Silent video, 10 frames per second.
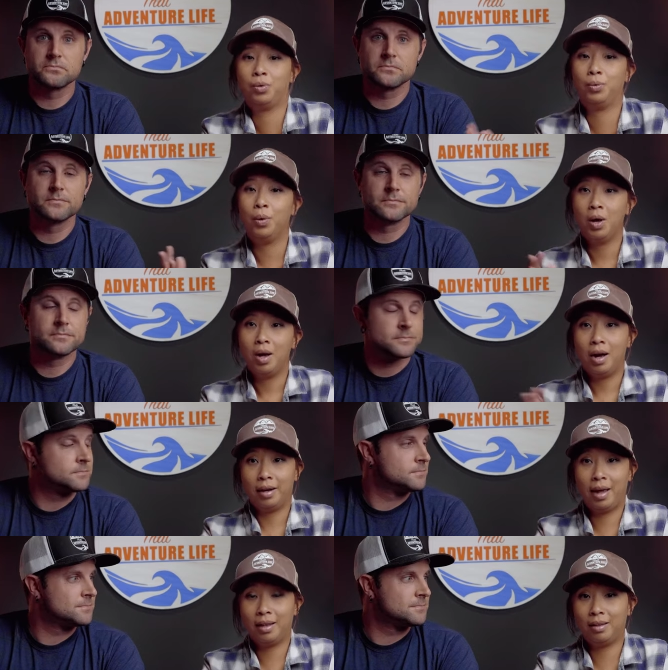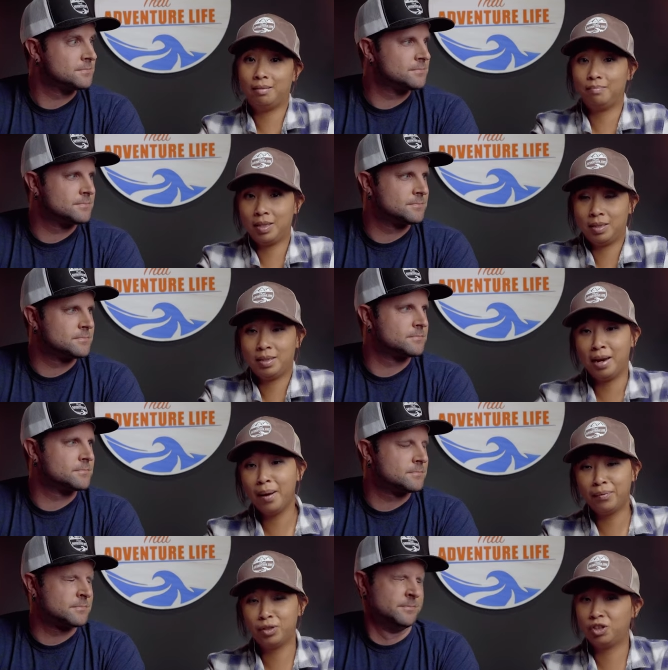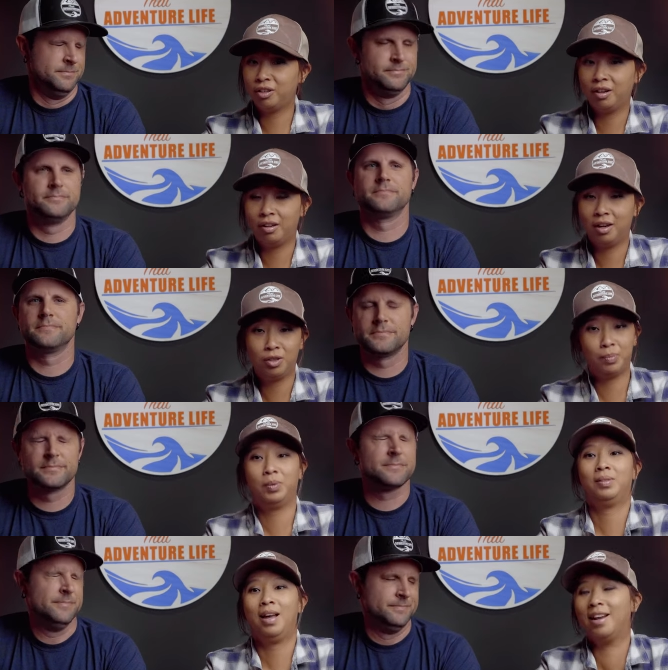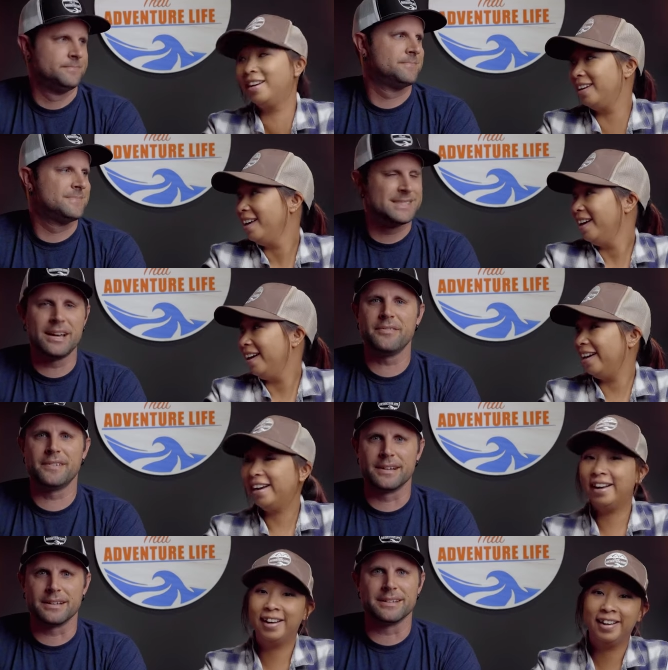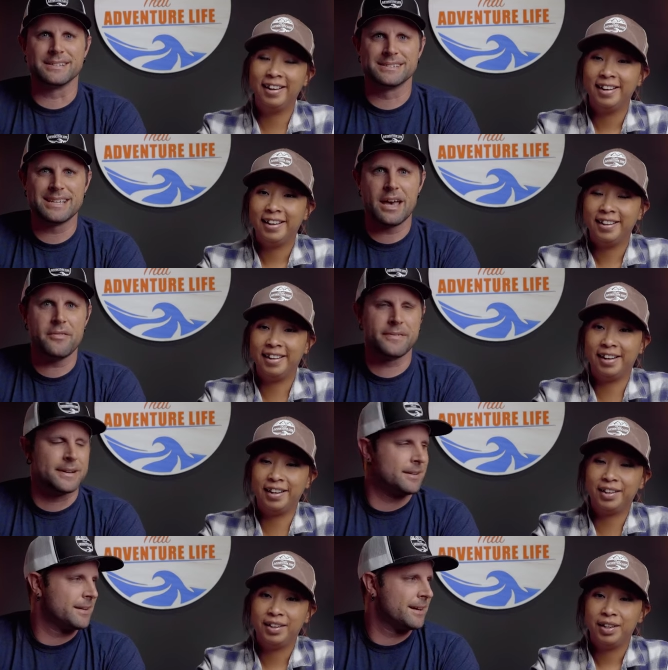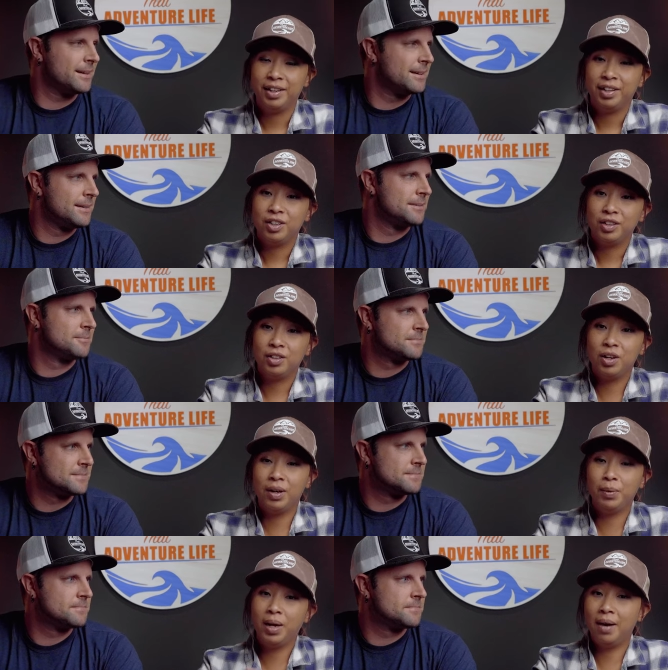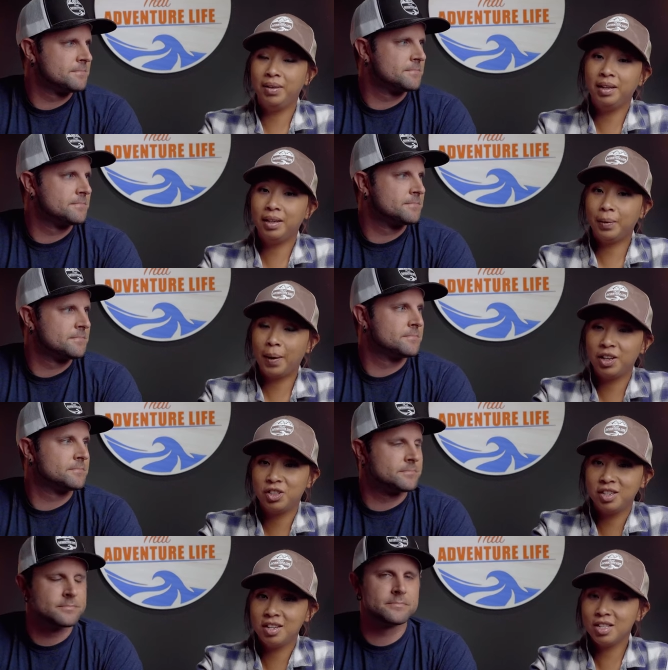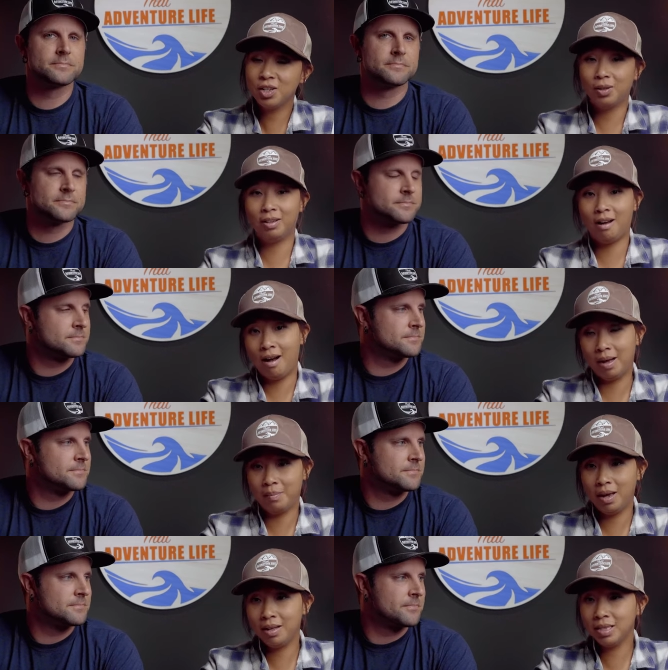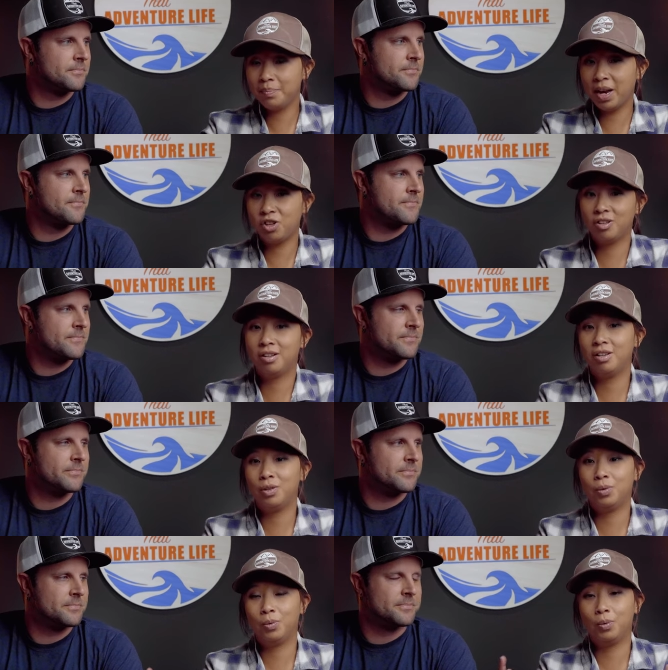Speaker 1: to get this set up for sure, one hundred percent.
Speaker 2: Definitely,
Speaker 1: definitely. Yeah. So if you have any questions or comments, make sure you